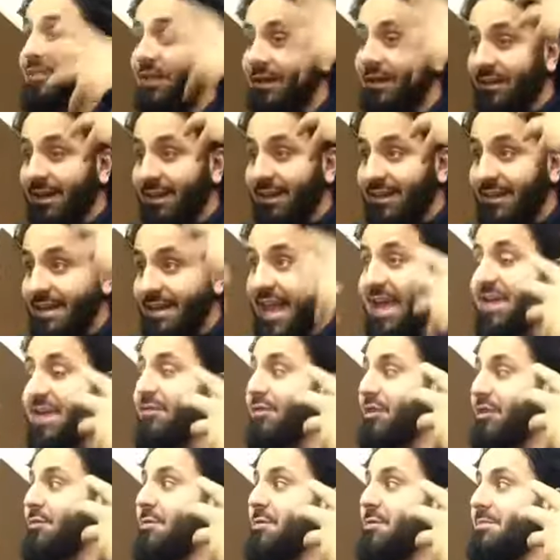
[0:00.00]
that Allah gave
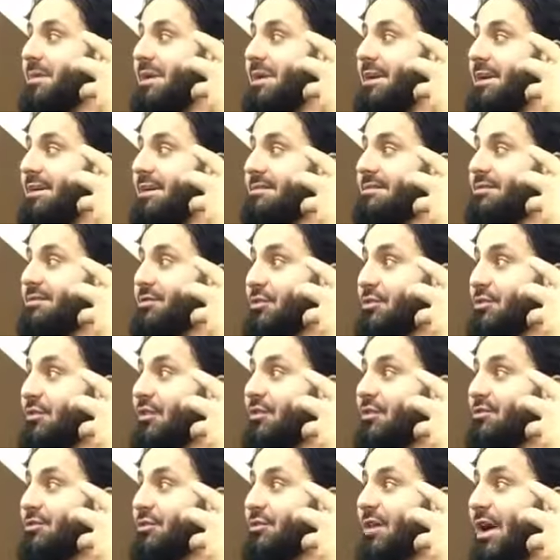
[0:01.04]
human beings
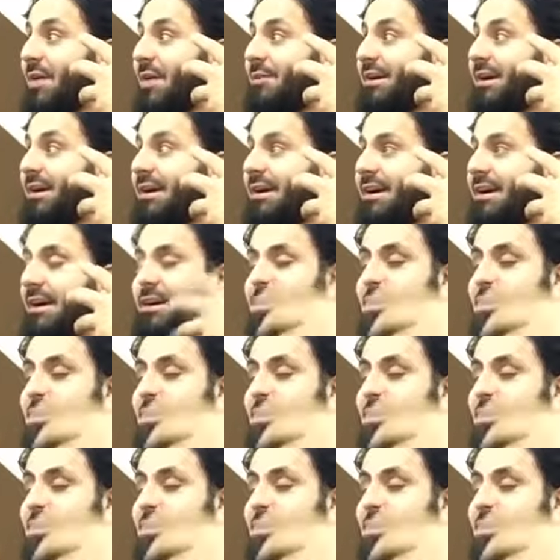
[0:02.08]
universal grammar